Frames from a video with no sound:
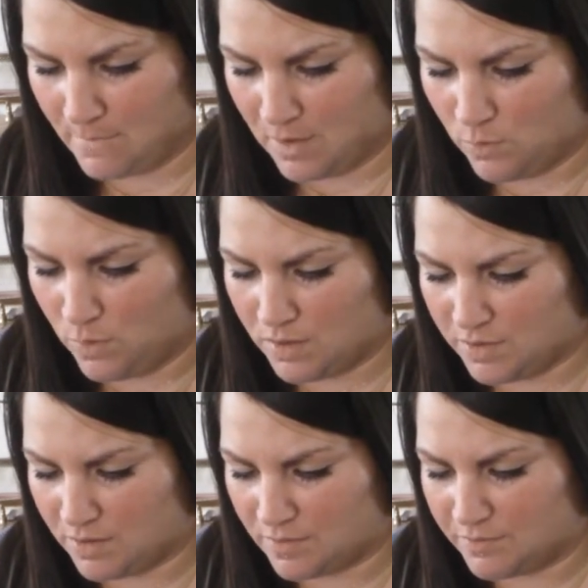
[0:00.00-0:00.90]
I
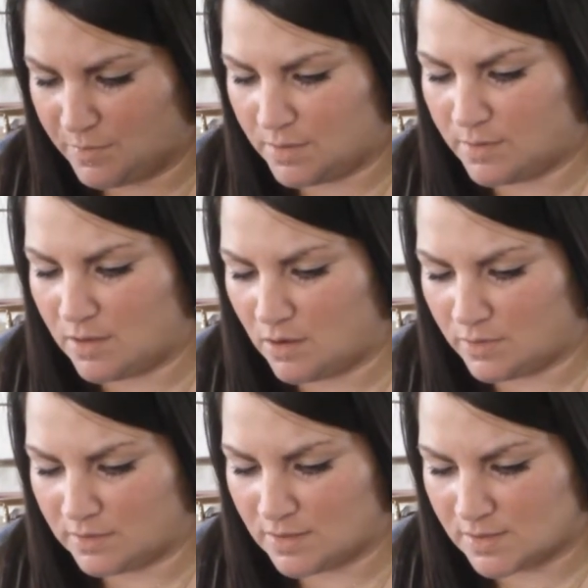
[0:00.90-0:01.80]
wonder if maybe
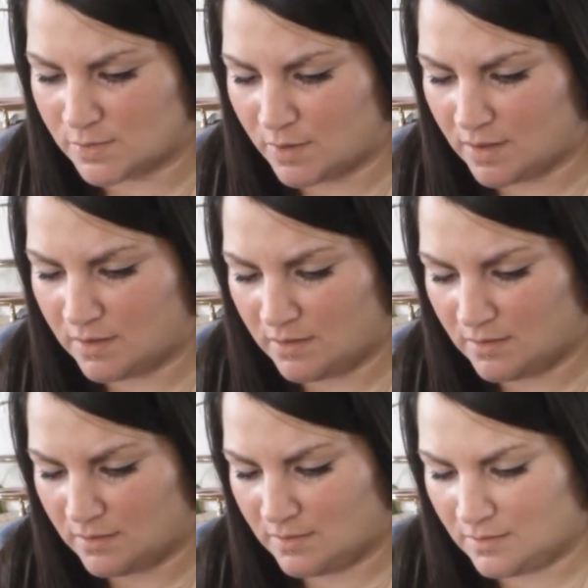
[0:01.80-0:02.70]
going this way.
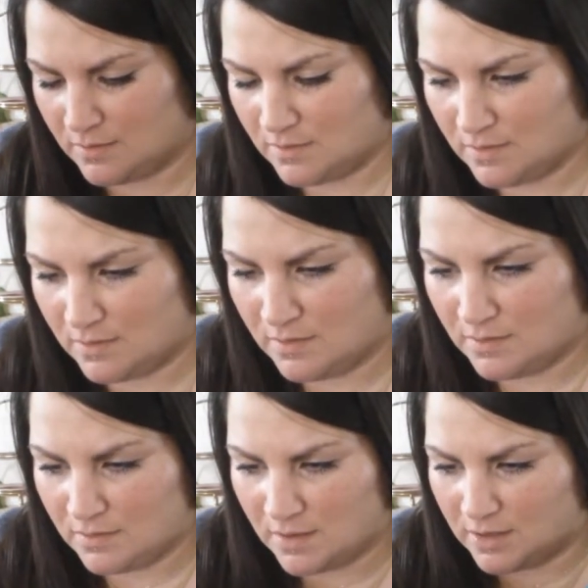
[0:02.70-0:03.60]

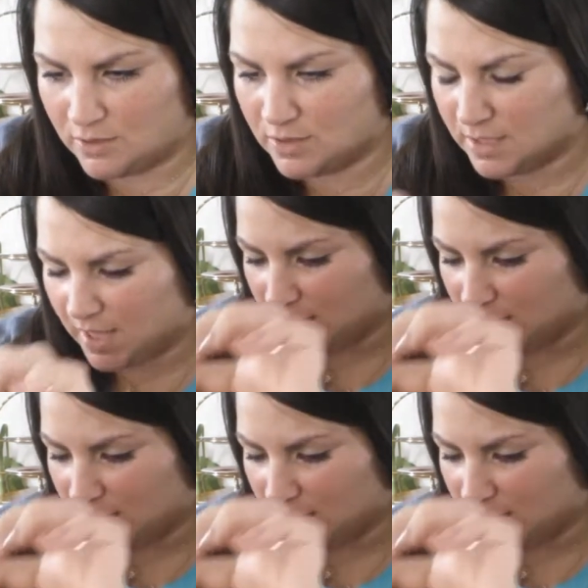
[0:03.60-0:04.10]
And you can